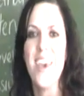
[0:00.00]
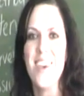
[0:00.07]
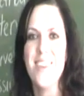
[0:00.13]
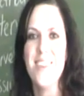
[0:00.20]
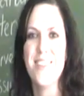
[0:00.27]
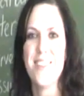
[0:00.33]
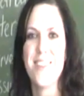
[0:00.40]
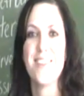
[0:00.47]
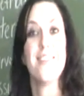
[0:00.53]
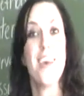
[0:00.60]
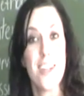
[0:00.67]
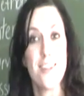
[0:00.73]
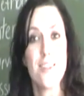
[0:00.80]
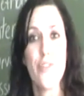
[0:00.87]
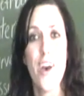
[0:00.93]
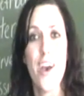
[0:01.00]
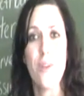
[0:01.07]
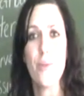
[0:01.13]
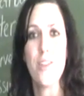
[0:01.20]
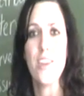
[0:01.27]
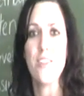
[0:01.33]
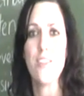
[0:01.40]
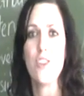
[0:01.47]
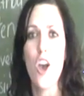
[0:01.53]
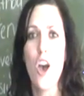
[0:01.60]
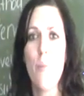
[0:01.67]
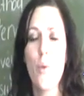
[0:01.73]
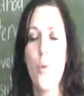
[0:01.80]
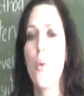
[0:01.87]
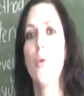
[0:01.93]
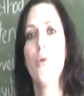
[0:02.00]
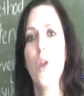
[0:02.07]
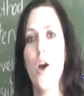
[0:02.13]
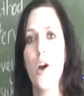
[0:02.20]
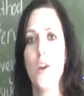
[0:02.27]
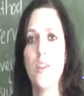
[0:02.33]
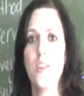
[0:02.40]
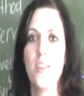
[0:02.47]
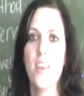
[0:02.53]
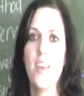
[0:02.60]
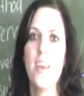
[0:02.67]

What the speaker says: is satisfied with his job or not.